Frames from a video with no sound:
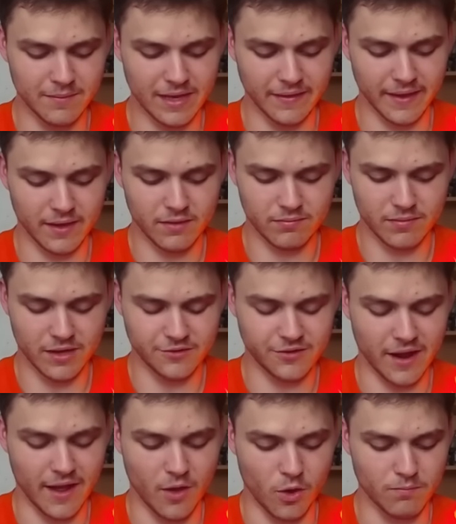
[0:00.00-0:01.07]
get like a
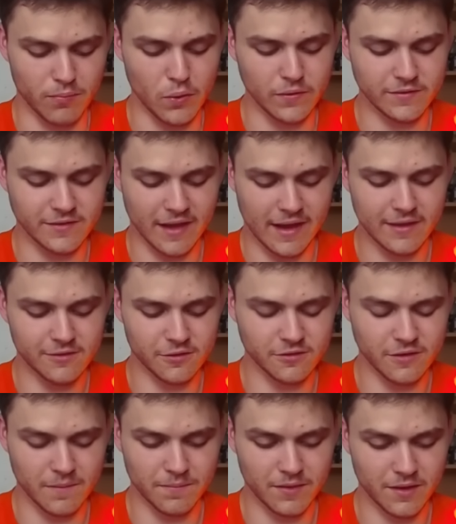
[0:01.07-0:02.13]
giant on both sides or
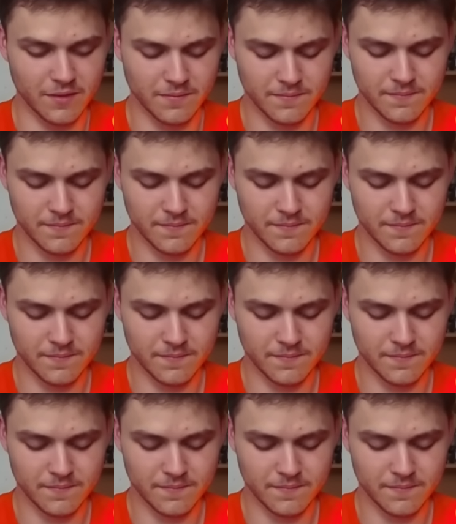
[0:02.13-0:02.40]
something.